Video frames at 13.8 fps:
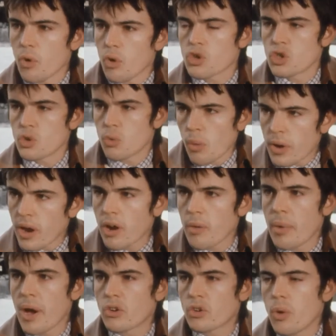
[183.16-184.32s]
to what we are
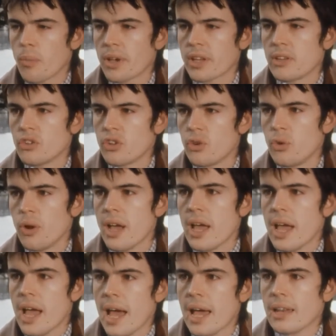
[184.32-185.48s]
about and what we can do.
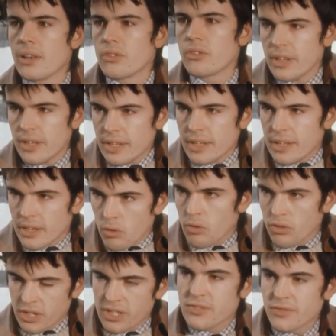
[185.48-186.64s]
And
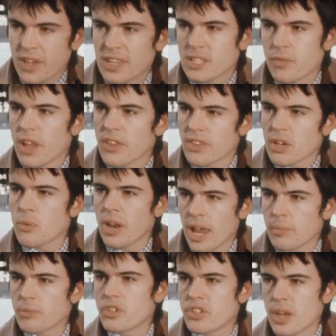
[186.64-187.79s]
this festival, I think, will
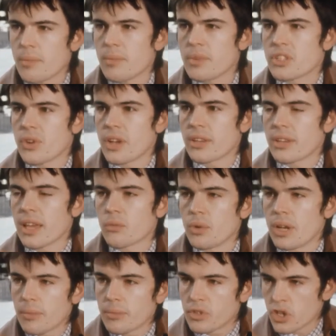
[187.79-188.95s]
help to demonstrate that, and
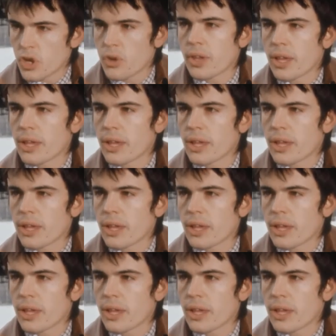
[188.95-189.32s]
will help to show that.